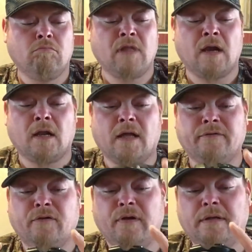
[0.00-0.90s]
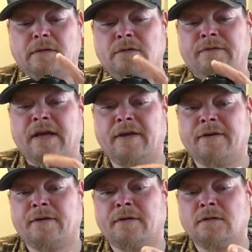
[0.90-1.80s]
Not a lot to it. You got
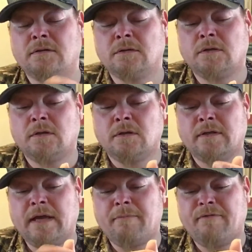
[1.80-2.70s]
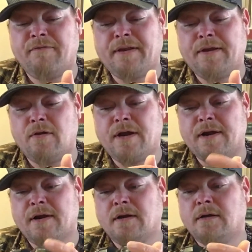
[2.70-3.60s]
your camera and video
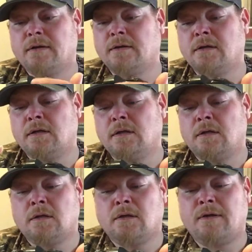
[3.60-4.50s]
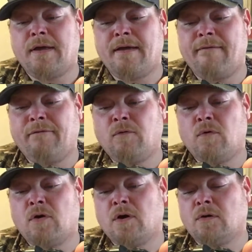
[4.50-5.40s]
here. You have
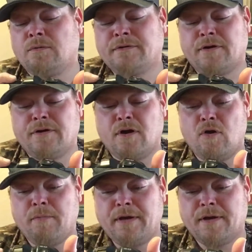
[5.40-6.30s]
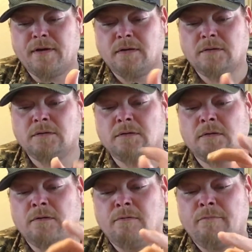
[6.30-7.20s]
your return to home here,
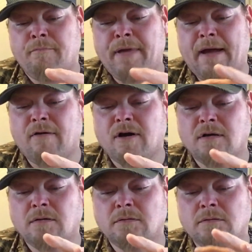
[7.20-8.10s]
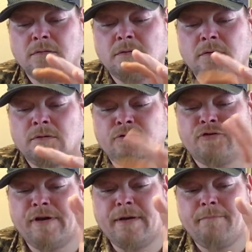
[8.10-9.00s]
power,
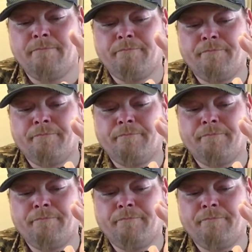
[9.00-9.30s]
trim,